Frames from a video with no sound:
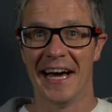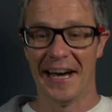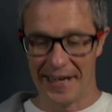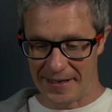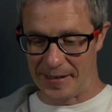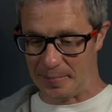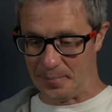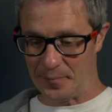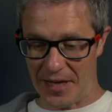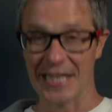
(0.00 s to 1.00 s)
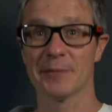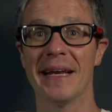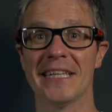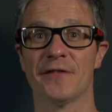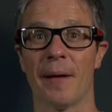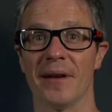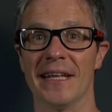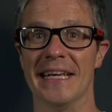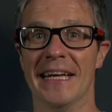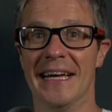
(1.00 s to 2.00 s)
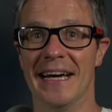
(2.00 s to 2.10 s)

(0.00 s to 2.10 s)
a Spanish family,